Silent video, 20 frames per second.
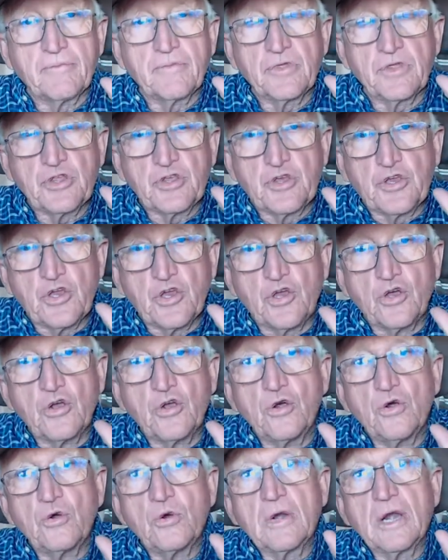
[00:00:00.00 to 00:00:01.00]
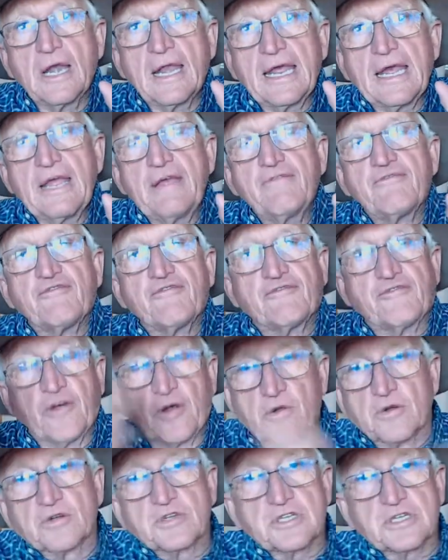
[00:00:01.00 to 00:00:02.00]
You leave
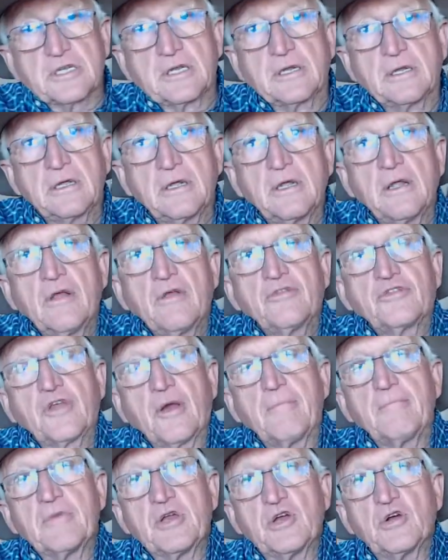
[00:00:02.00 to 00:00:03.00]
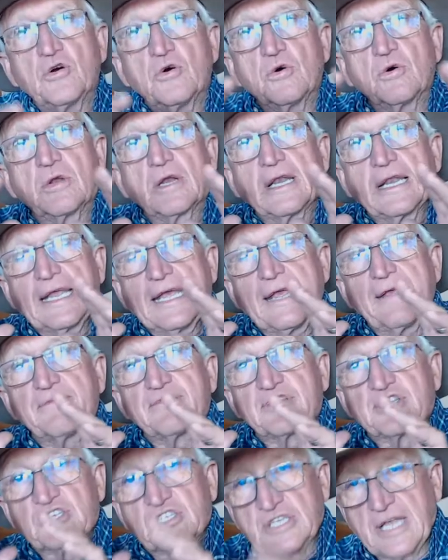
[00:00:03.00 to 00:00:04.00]
first, the mule leaves
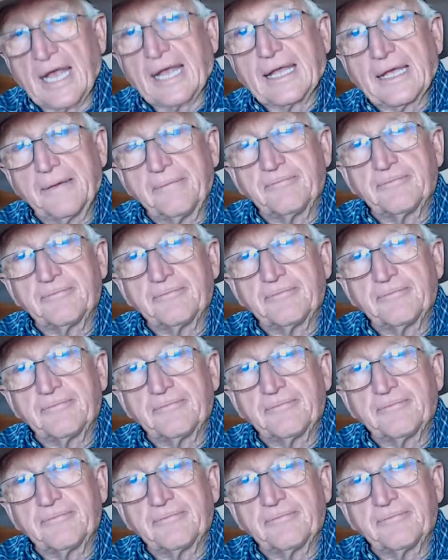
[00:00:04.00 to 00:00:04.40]
second.